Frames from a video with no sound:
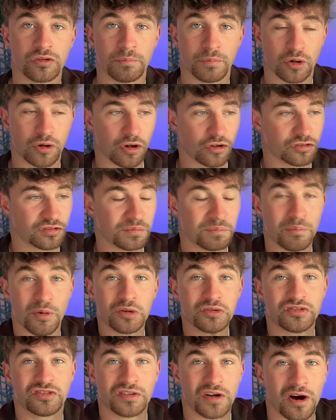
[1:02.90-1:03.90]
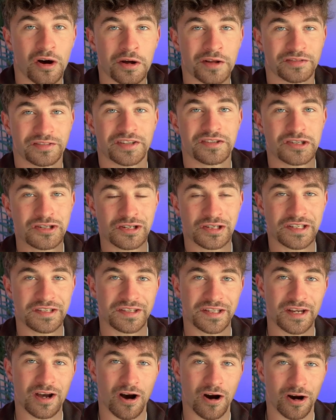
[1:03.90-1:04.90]
because mods are essentially
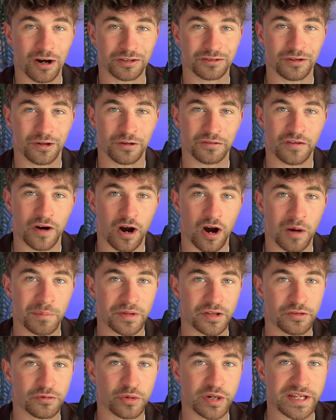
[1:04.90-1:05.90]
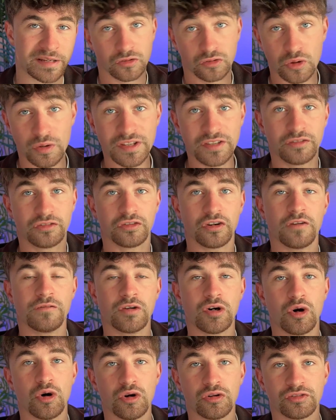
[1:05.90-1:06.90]
the heart of Arma 3. So the
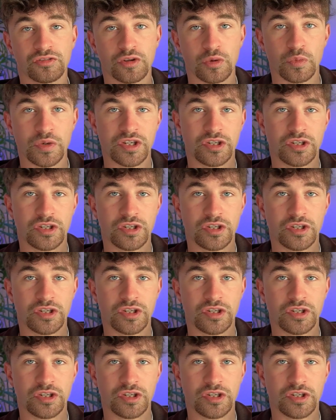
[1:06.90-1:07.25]
server host that we